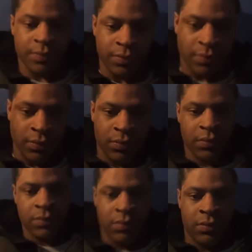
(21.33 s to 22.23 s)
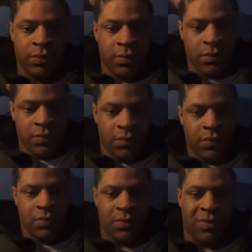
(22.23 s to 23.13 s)
Whip I need
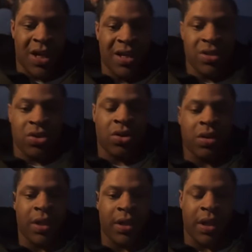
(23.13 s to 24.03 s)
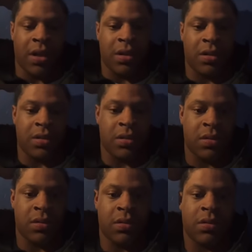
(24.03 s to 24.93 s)
him. Why you talking like that?
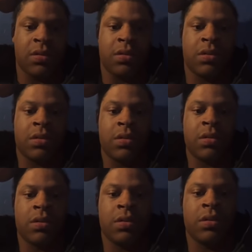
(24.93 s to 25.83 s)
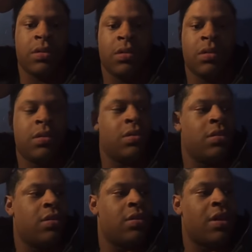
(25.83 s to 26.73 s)
Not, not for the
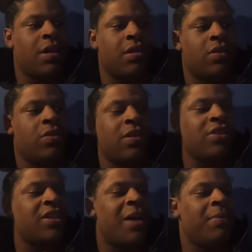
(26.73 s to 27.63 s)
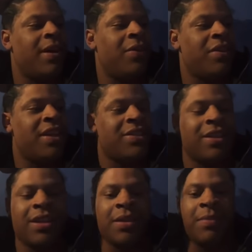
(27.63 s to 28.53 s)
Yes. Nah, nope. Yo, stop playing with that
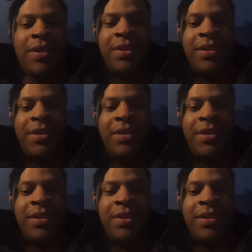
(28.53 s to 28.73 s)
shit in, man.